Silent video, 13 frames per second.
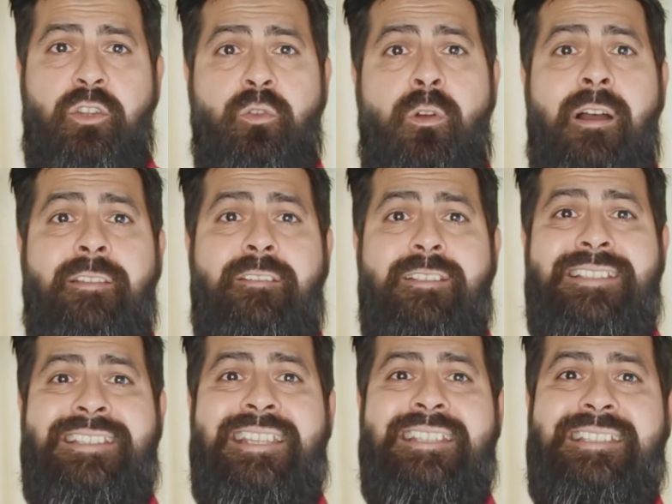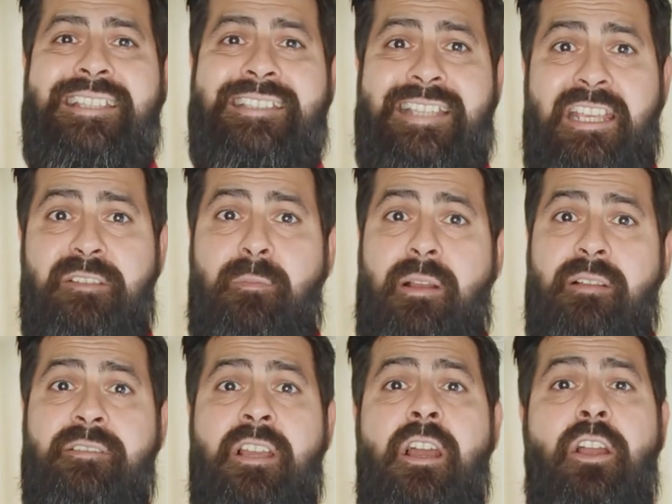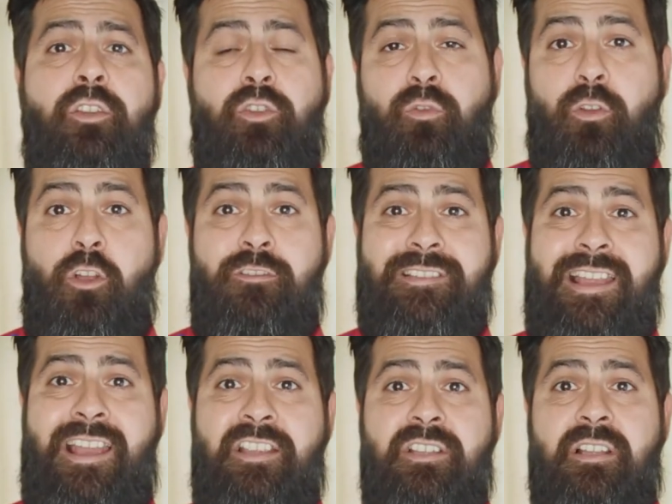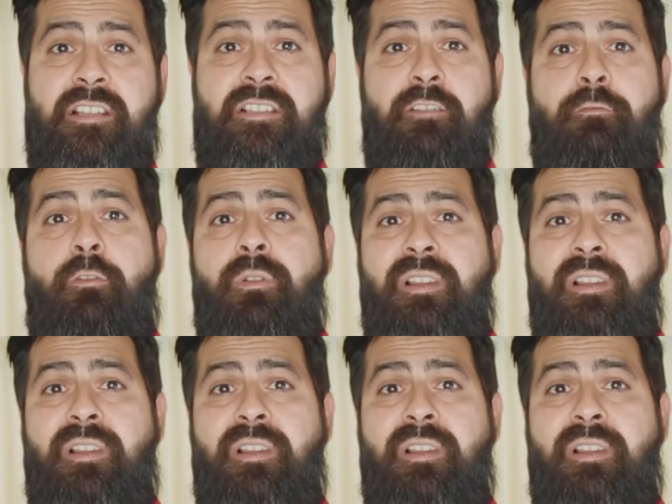266 miles to Los Angeles for